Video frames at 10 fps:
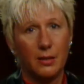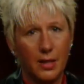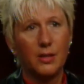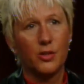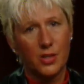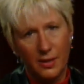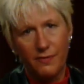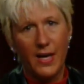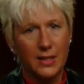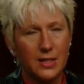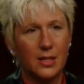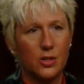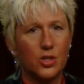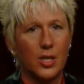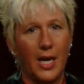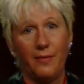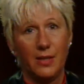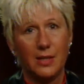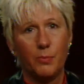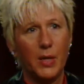then there's an advantage to having
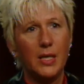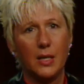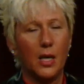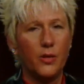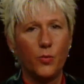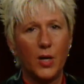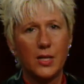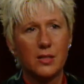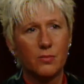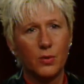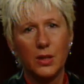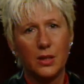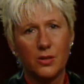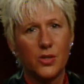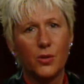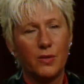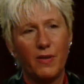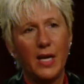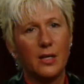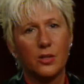a dependent. Otherwise, really, there's no
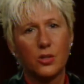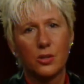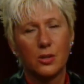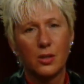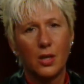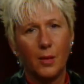advantage. I